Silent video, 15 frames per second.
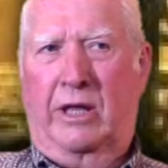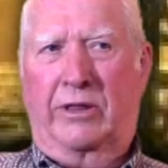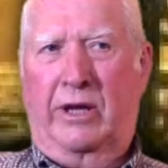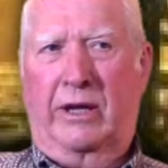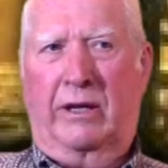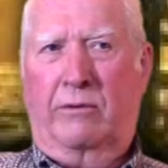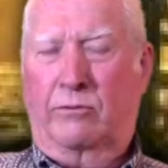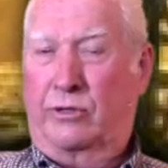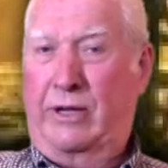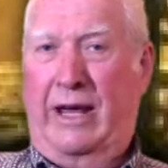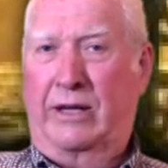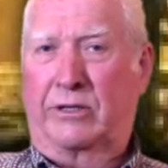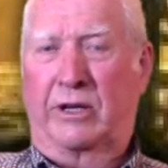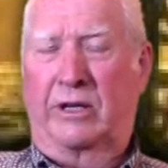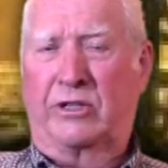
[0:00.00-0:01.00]
I think it was
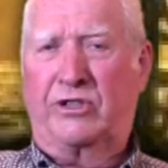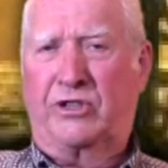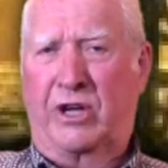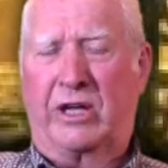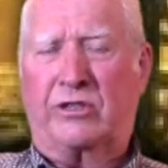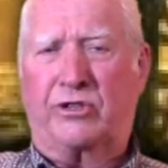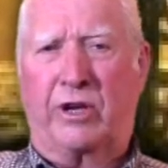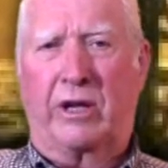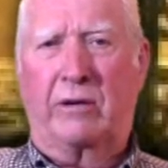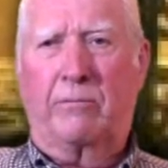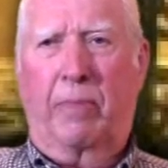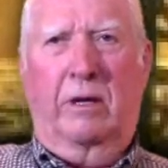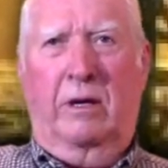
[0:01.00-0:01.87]
1960.